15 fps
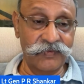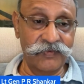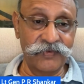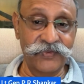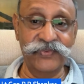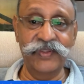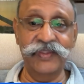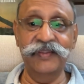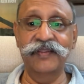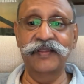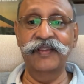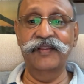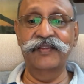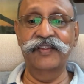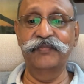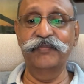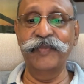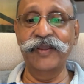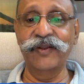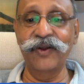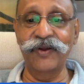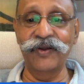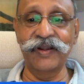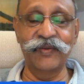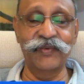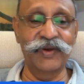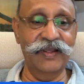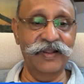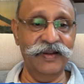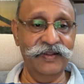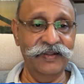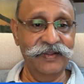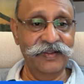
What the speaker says: you see, this Mekong River